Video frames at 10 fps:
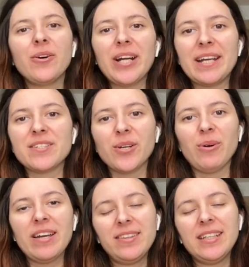Okay,
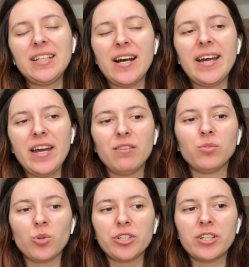so I think I
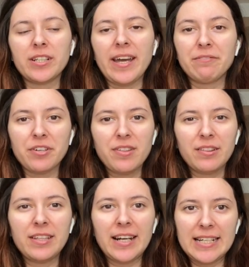have ordered
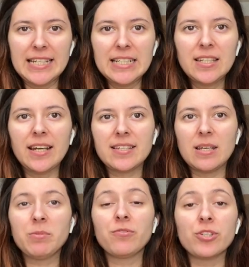everything that I need
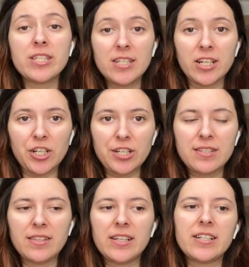except for
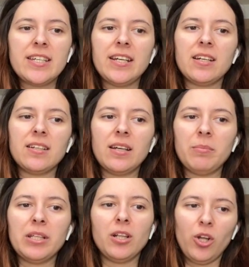stickers. They're taking
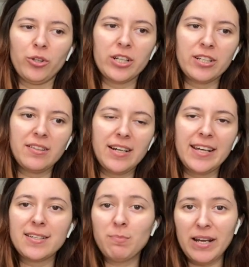a bit longer than
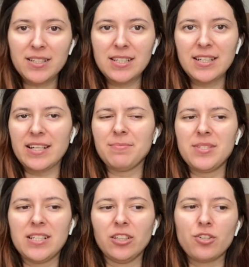I expected.
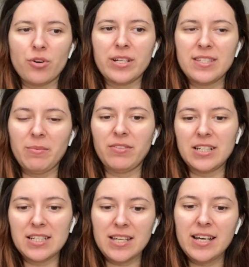I'm still drawing some
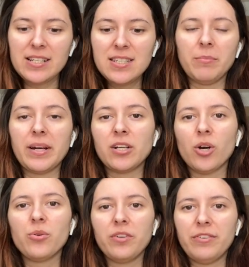of the designs, but I
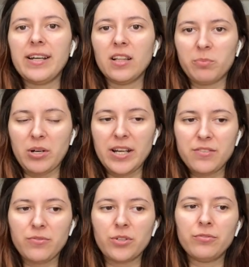know the final
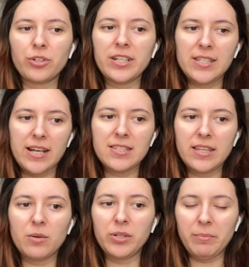price for 4
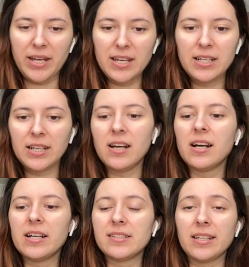designs that I want to make,
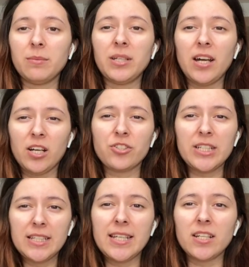it's going to be
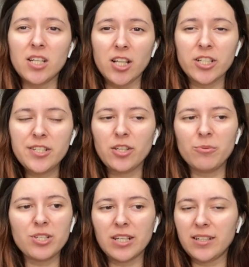$110, so
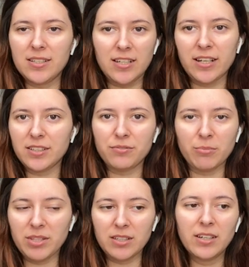I'm just going to deduct it
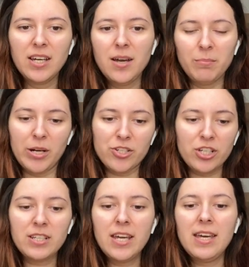from the budget.